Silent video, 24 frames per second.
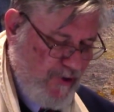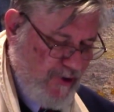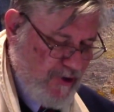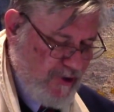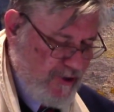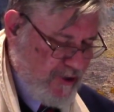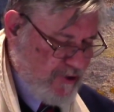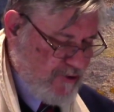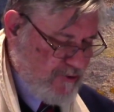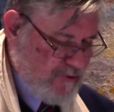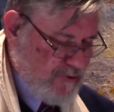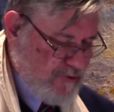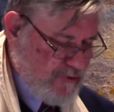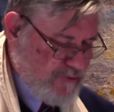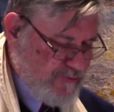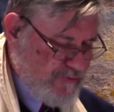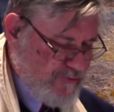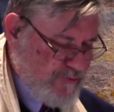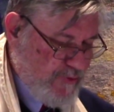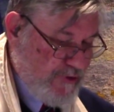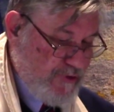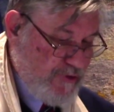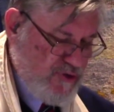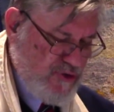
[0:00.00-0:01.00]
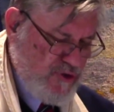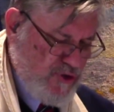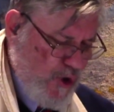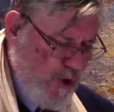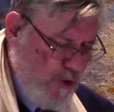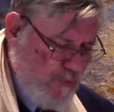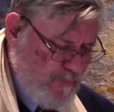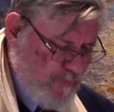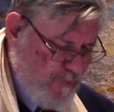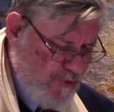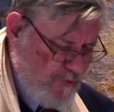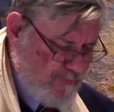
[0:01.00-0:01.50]
particles with
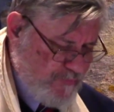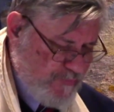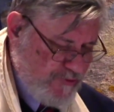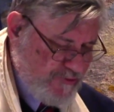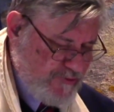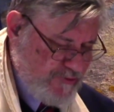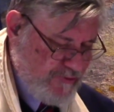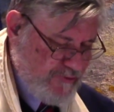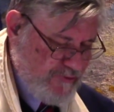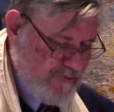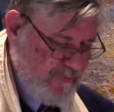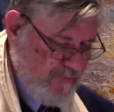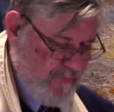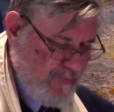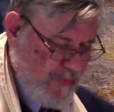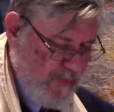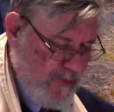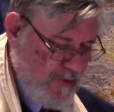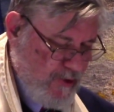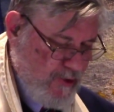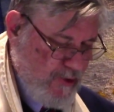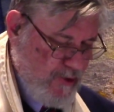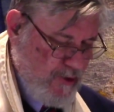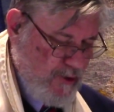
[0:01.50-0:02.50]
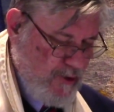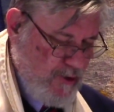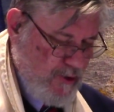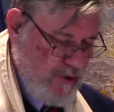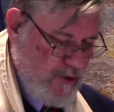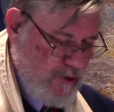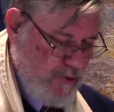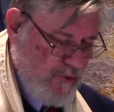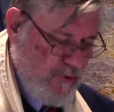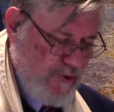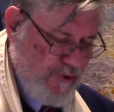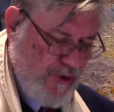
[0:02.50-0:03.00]
no purpose
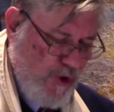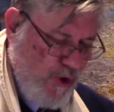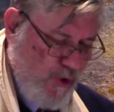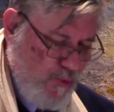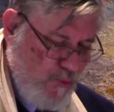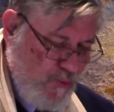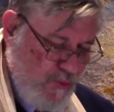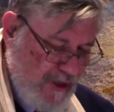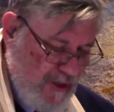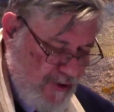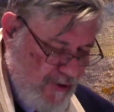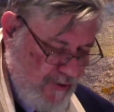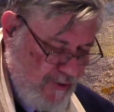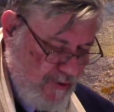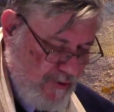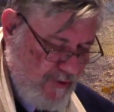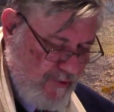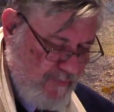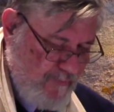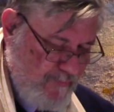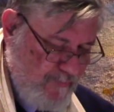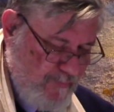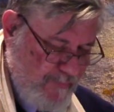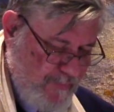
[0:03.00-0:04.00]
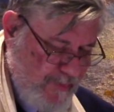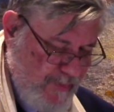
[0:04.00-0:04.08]
or no will,